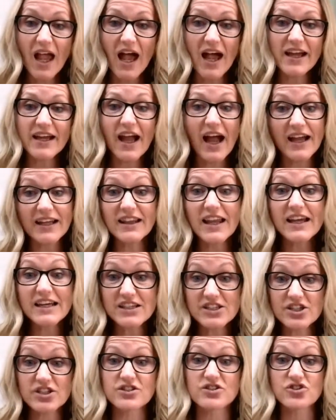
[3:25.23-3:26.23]
I
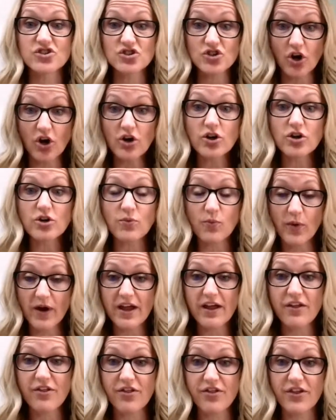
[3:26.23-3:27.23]
like to start
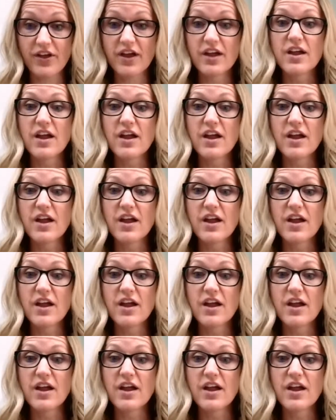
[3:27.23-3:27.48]
with